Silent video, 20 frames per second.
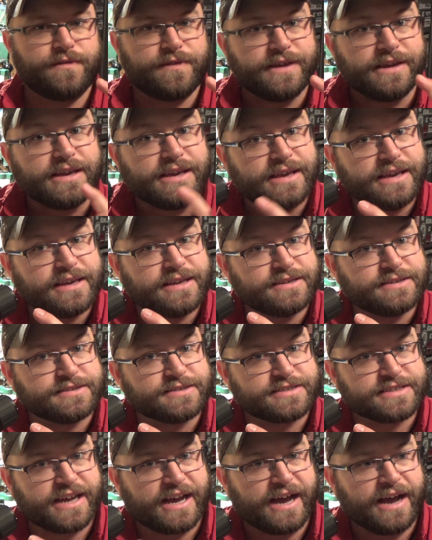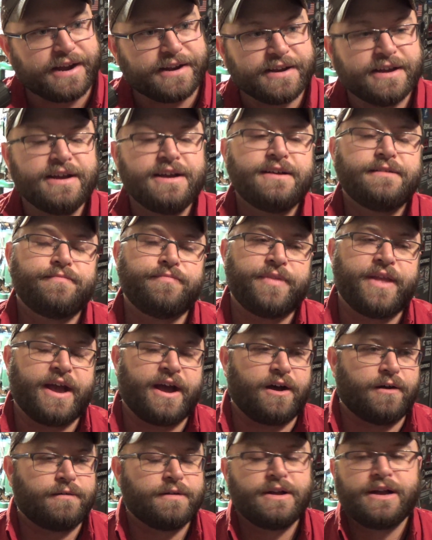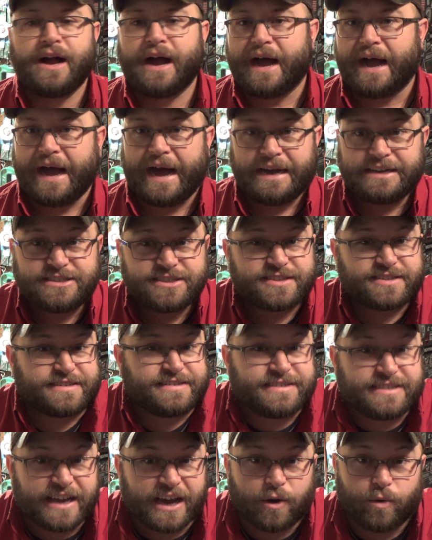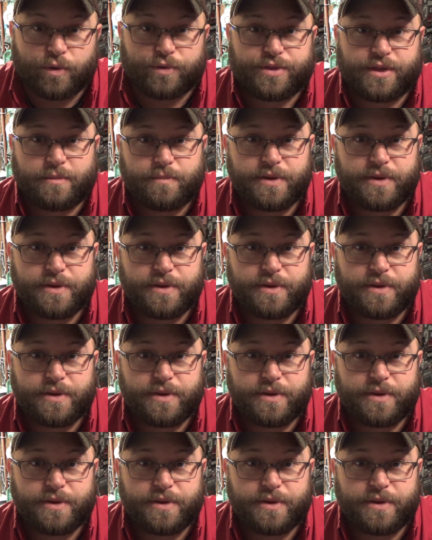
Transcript: the inside. Now, I just dealt with it